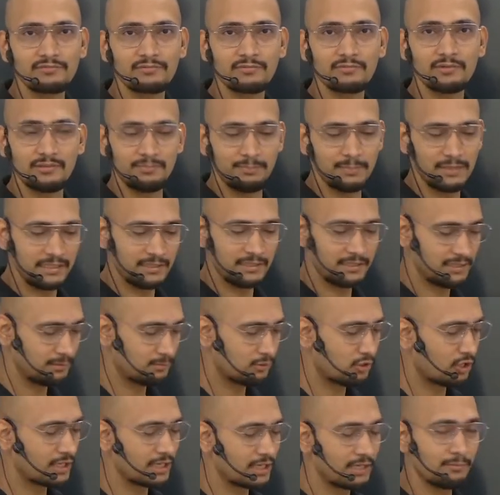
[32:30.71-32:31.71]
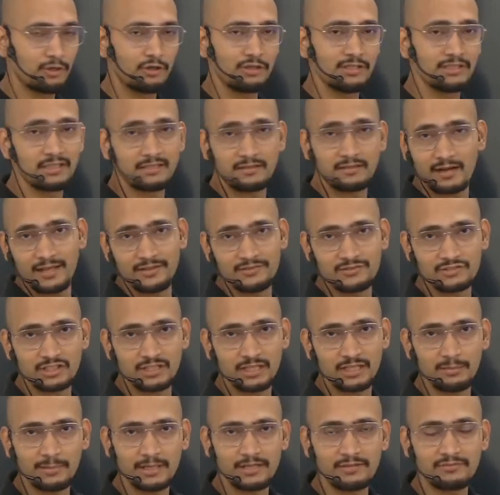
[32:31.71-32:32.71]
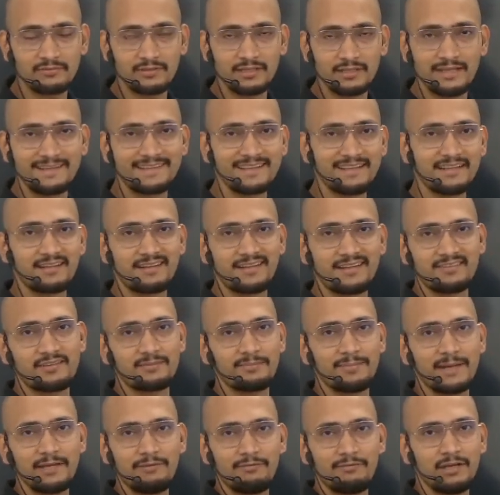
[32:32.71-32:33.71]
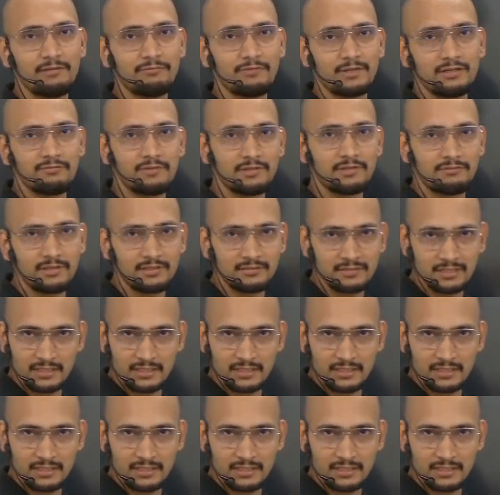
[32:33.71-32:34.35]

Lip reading: D block element, in the transition elements, it increases by 1.